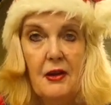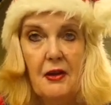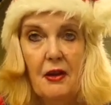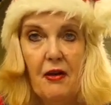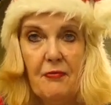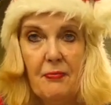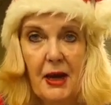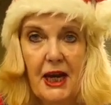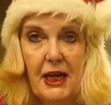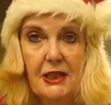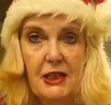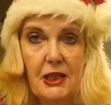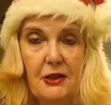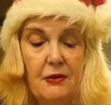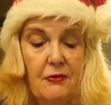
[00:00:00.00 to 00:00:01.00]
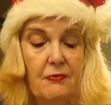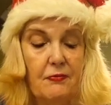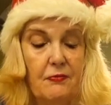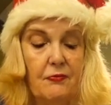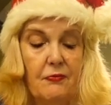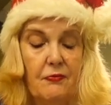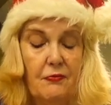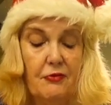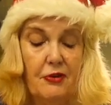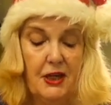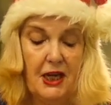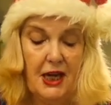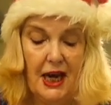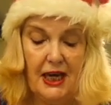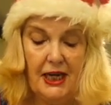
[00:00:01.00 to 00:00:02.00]
that I've made for the
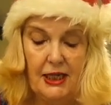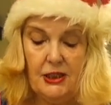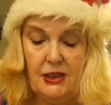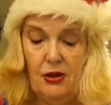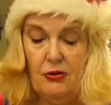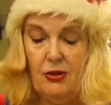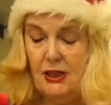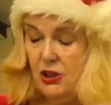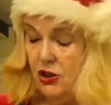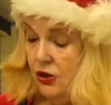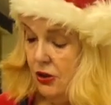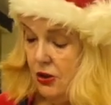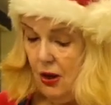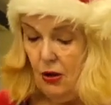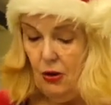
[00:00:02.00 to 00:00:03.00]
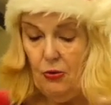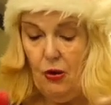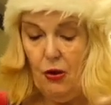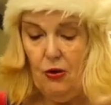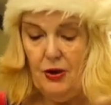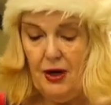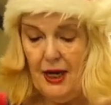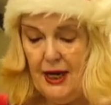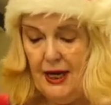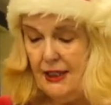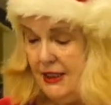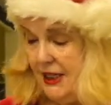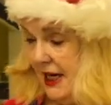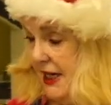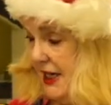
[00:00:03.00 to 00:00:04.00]
cake. So this should go on our
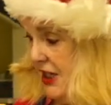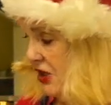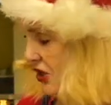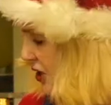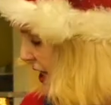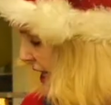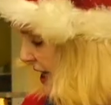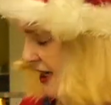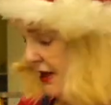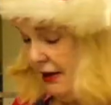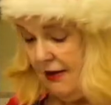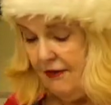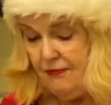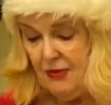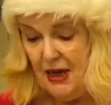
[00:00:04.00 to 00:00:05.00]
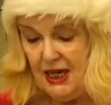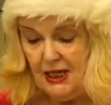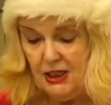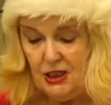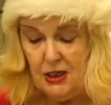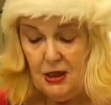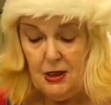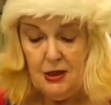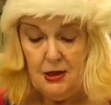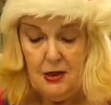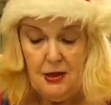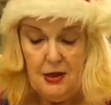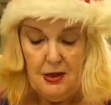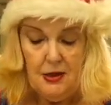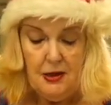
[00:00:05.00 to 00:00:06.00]
10-inch cake that I've made.
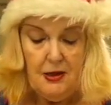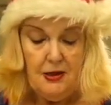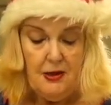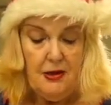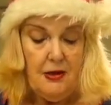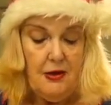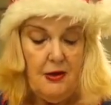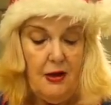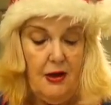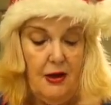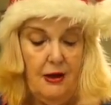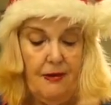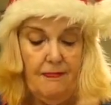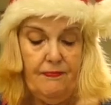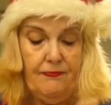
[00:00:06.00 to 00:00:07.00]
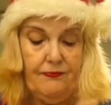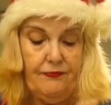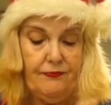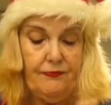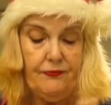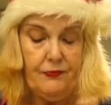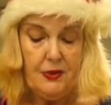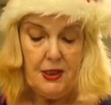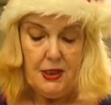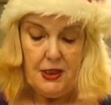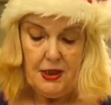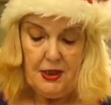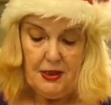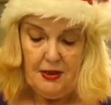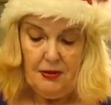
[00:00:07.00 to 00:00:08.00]
And
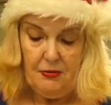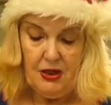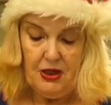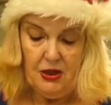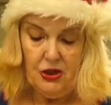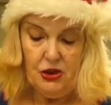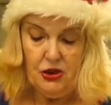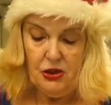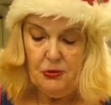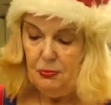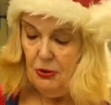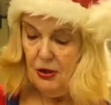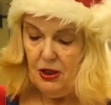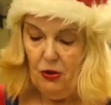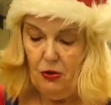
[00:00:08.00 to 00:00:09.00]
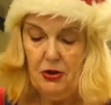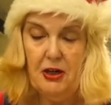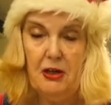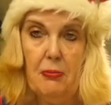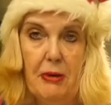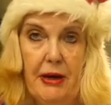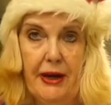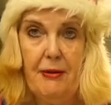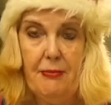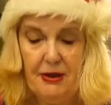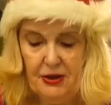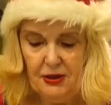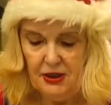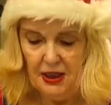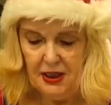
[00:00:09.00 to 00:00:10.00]
we're going to just put it on in a minute
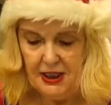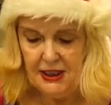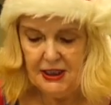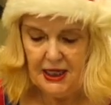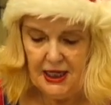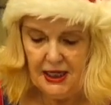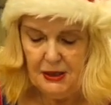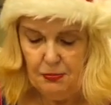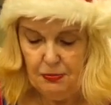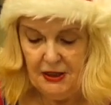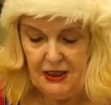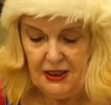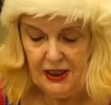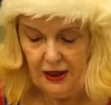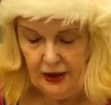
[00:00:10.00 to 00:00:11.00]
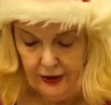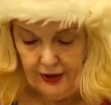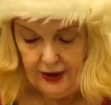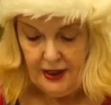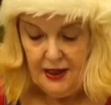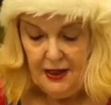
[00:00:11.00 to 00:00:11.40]
because I need to get this bit done.